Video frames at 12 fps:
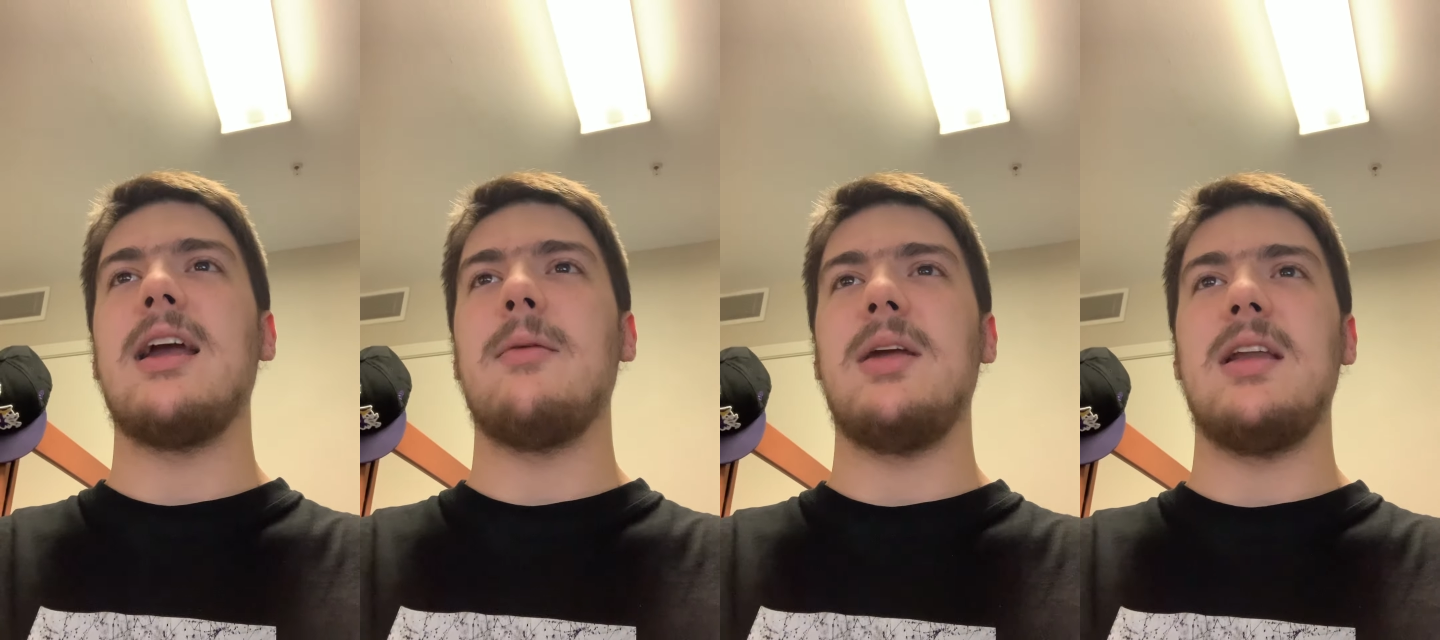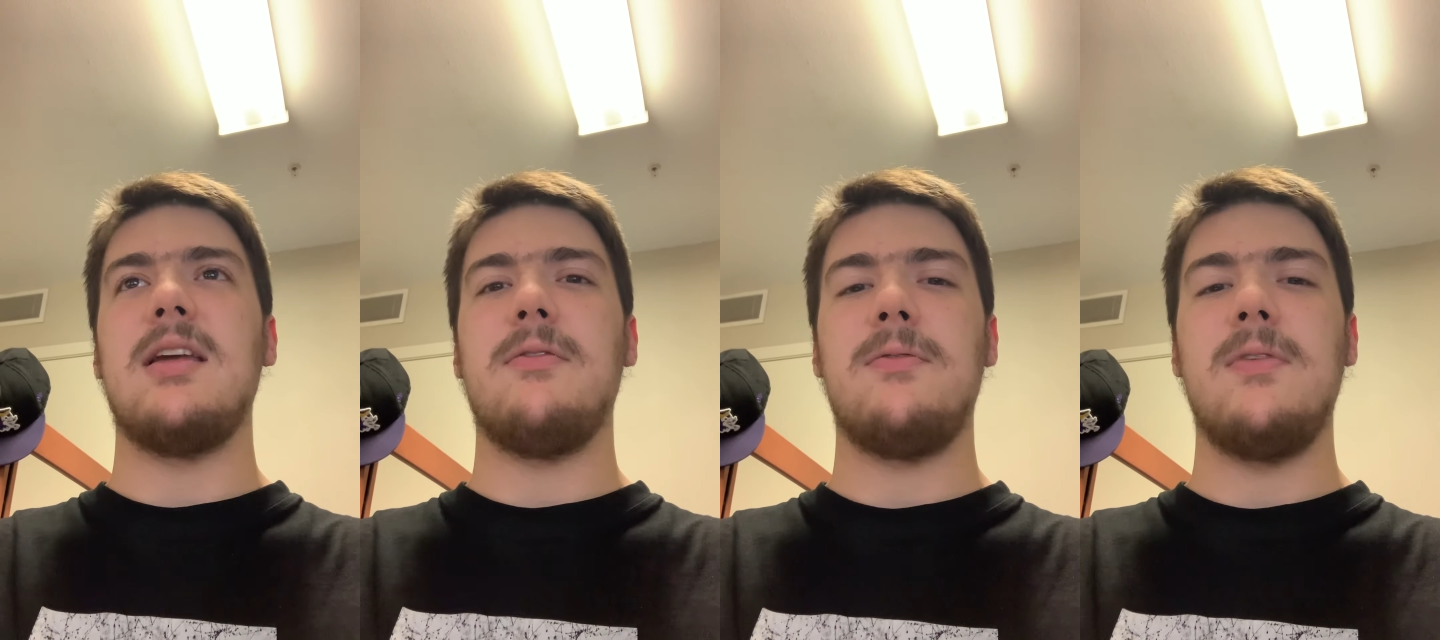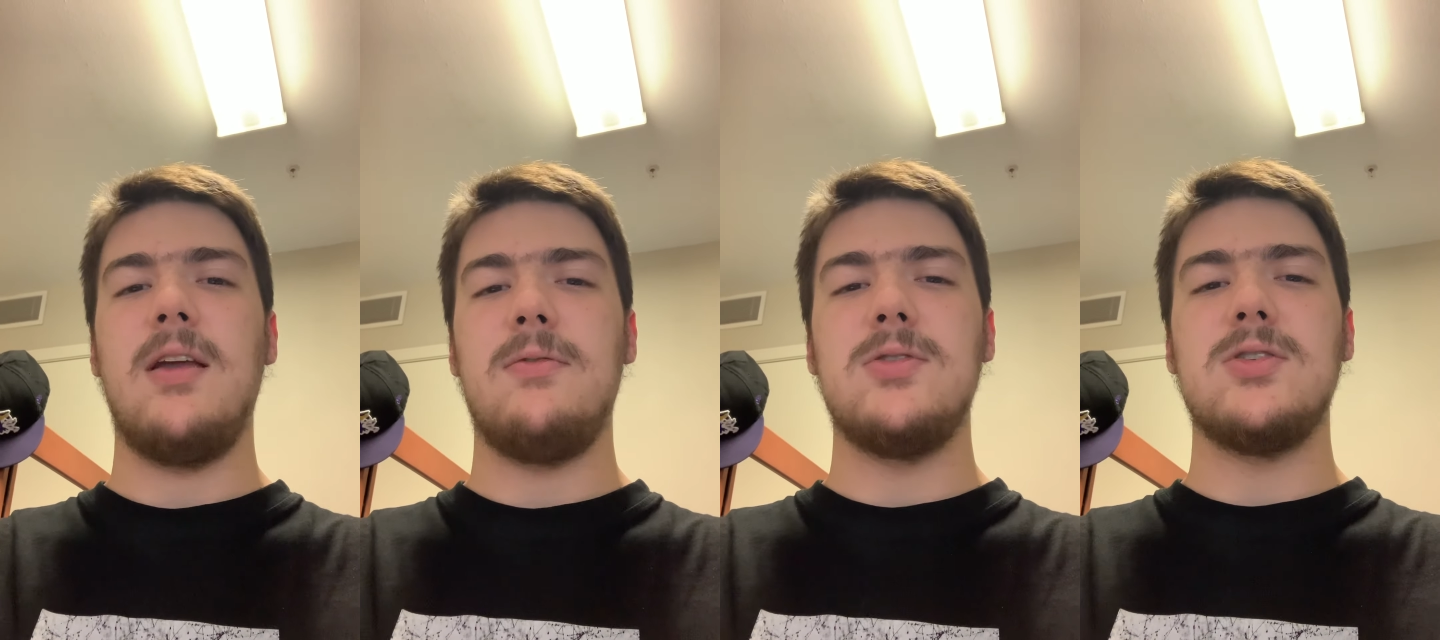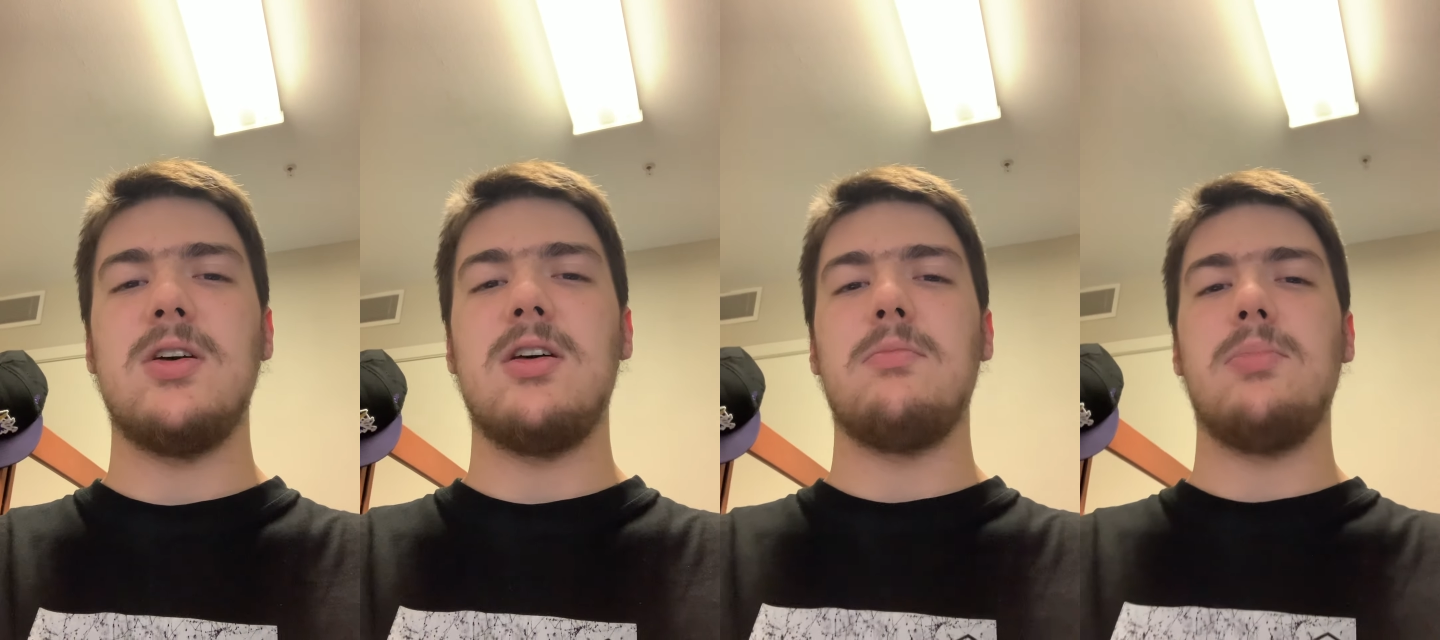I mean, if, if you
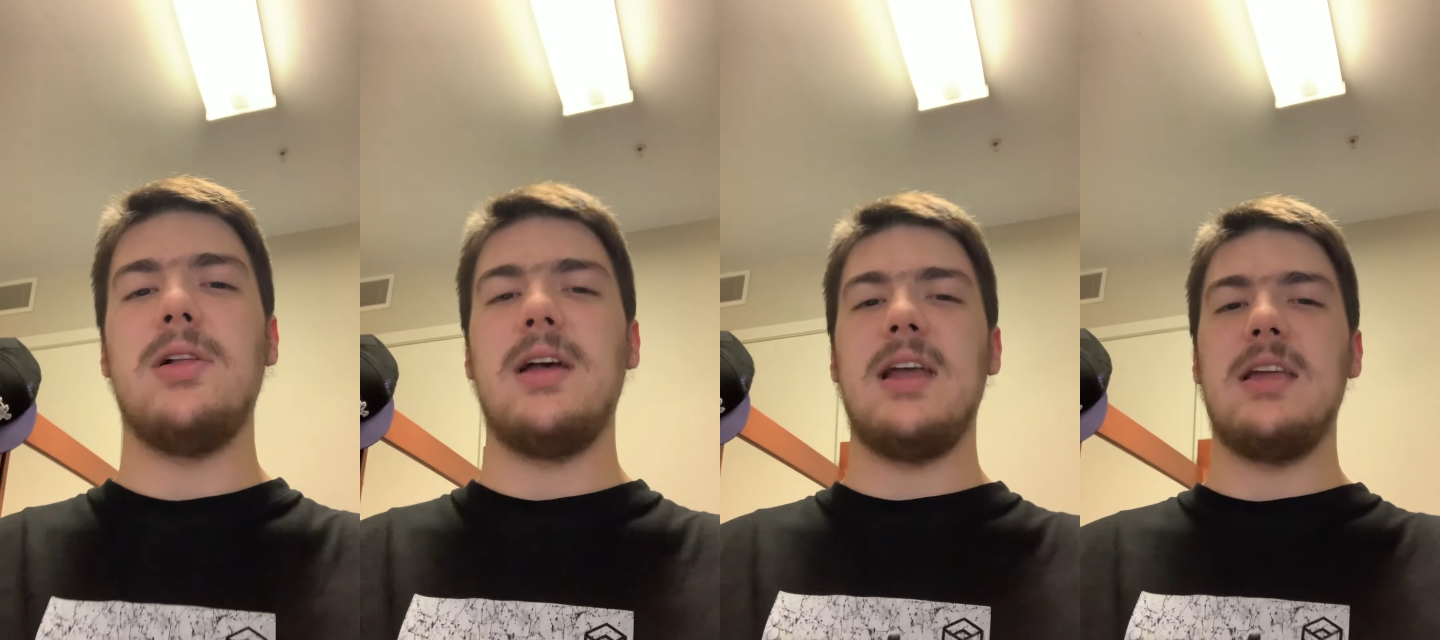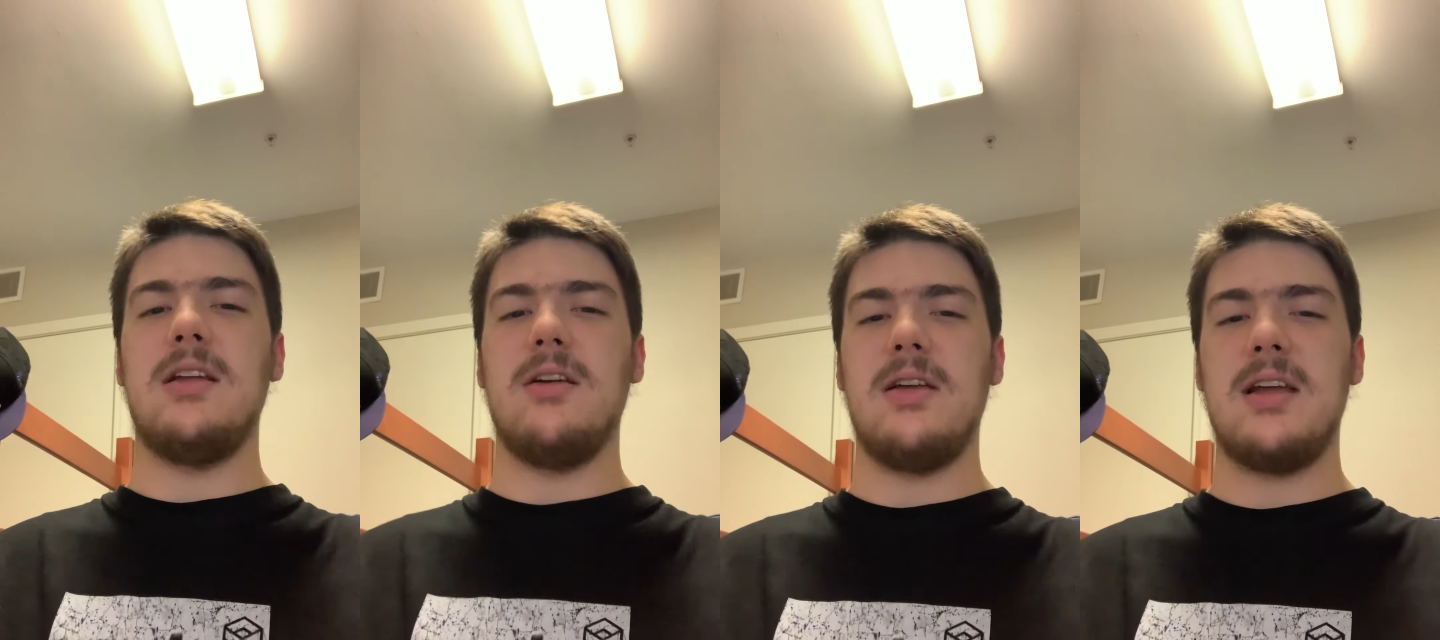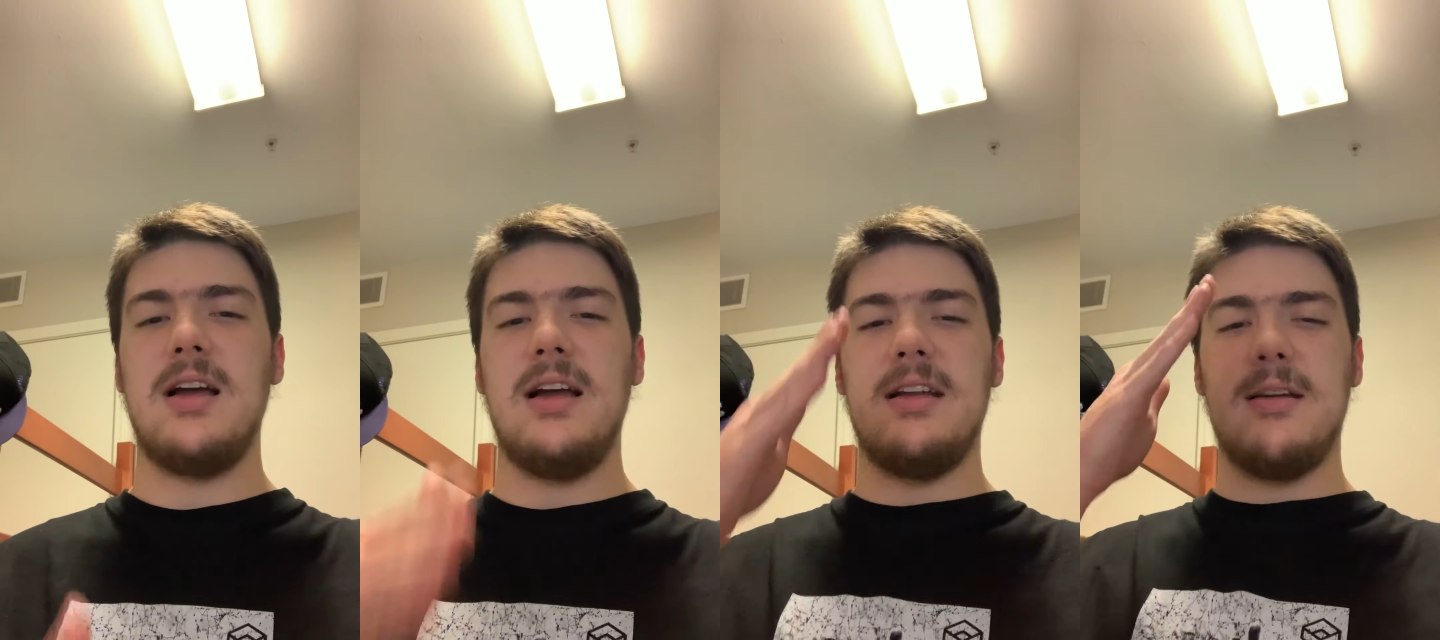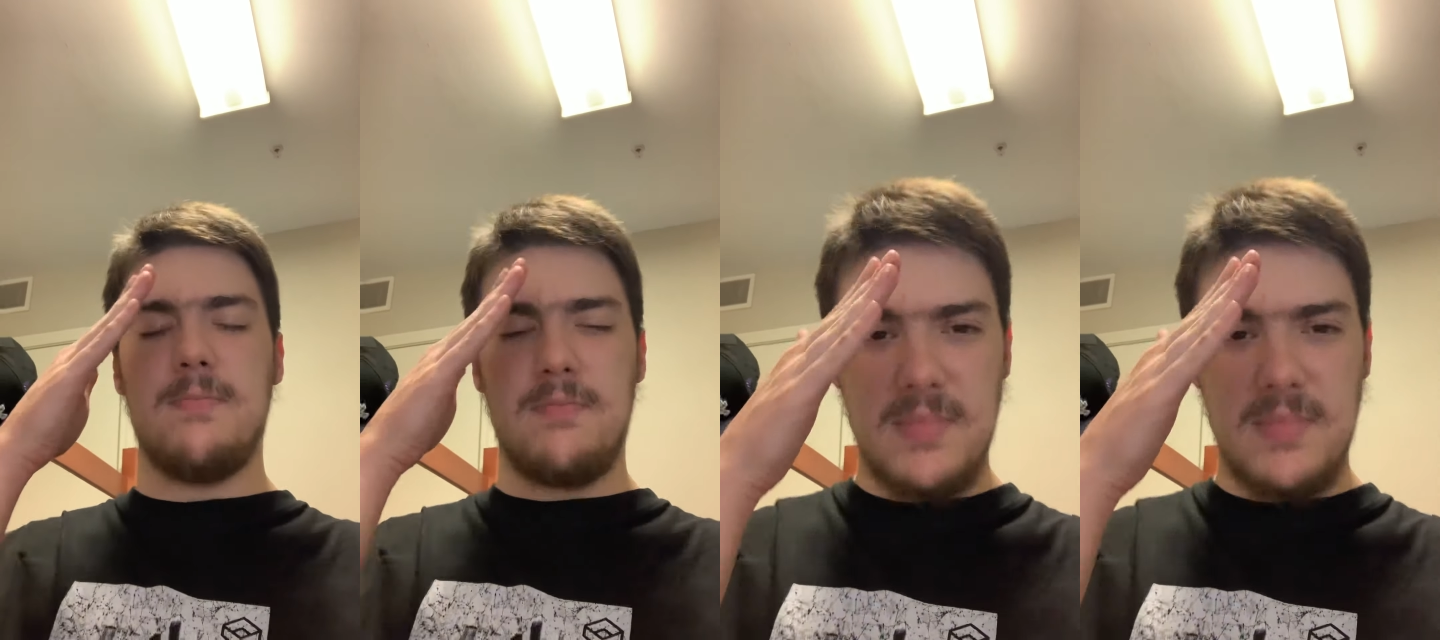saw the play, you know, he kind of